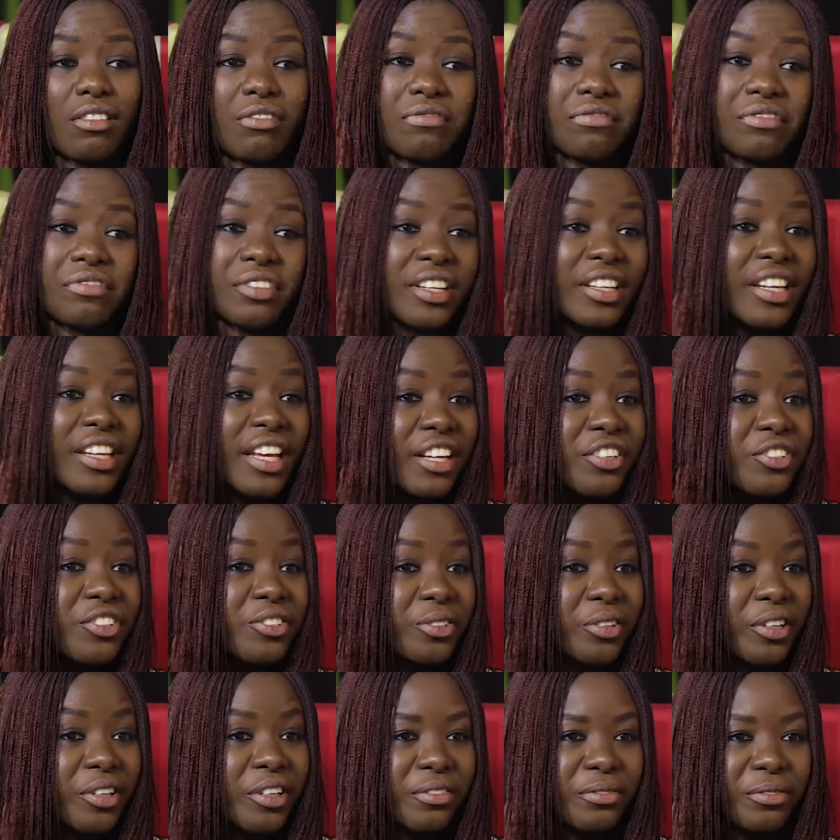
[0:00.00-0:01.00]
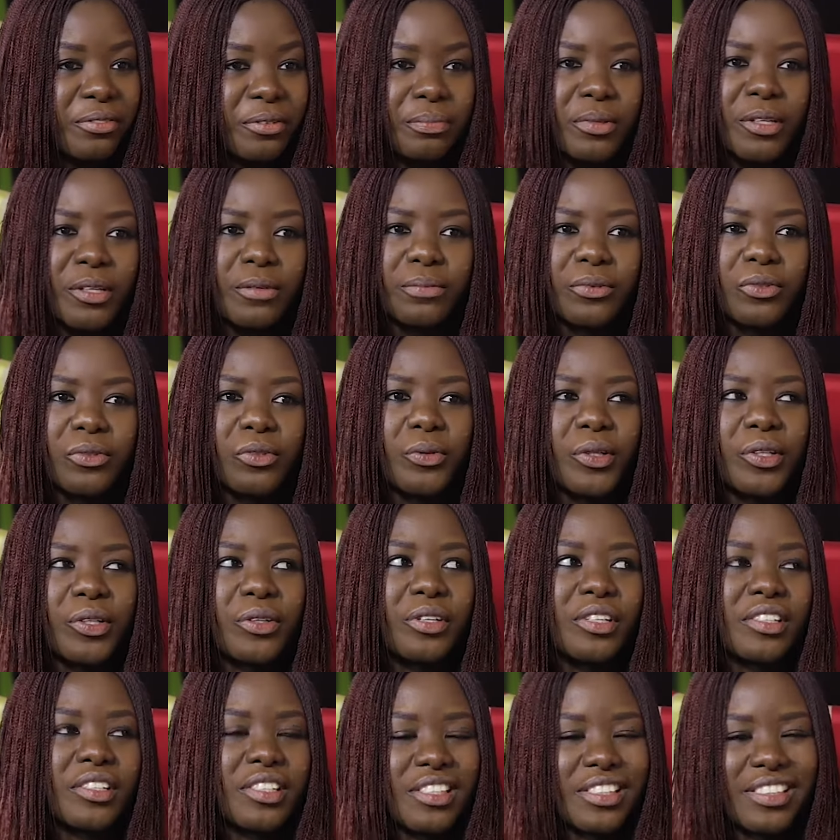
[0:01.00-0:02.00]
convenient choice for people. We know
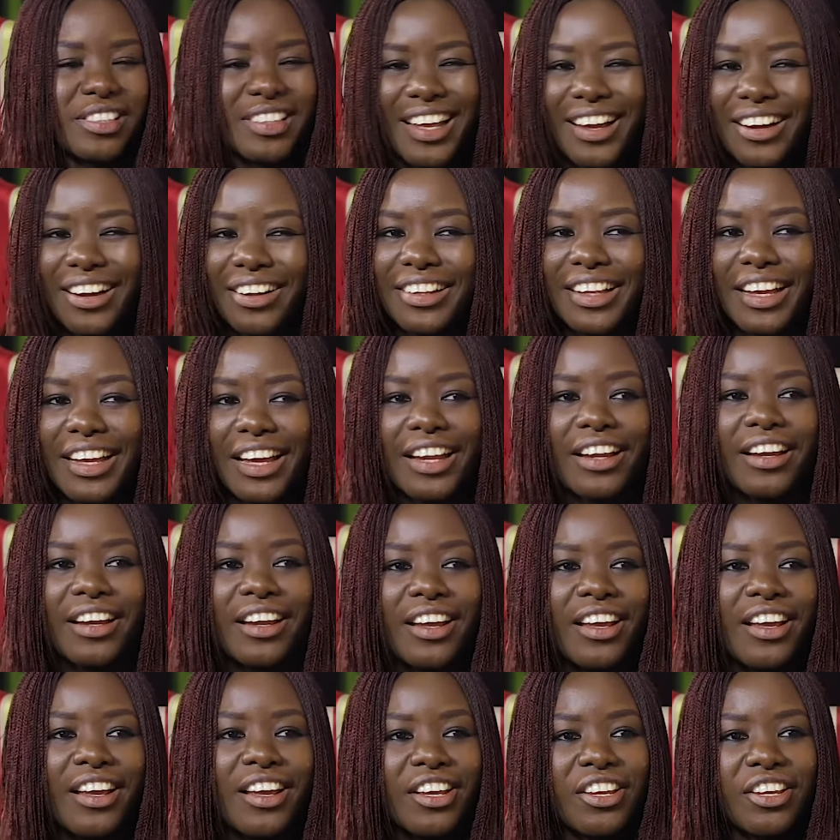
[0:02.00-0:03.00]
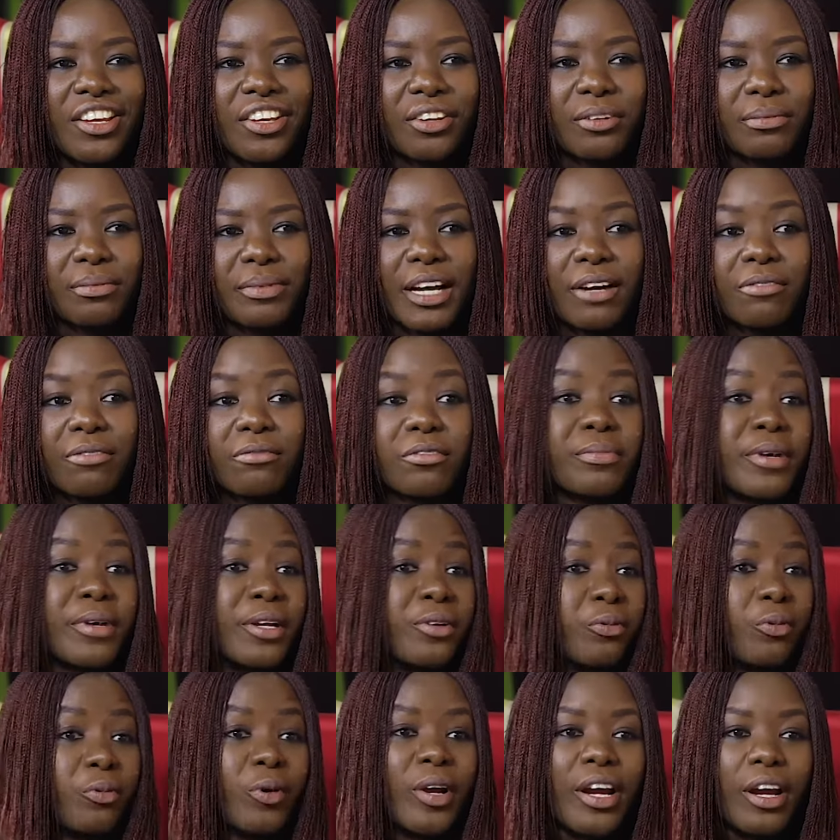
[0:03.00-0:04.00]
it's a style that Black
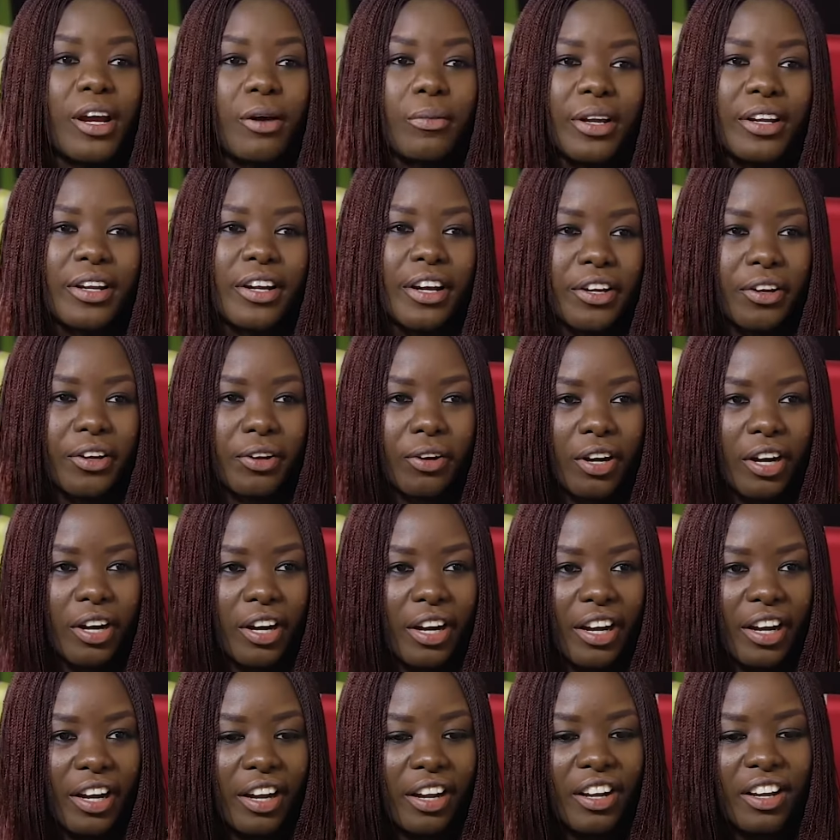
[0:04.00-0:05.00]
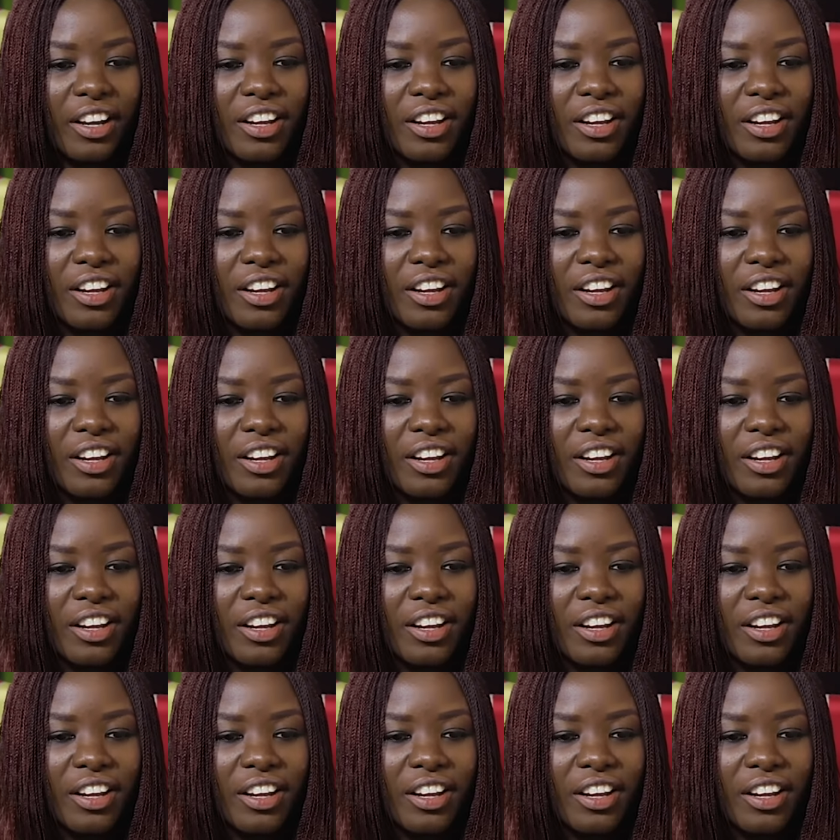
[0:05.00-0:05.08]
women wear, whether you are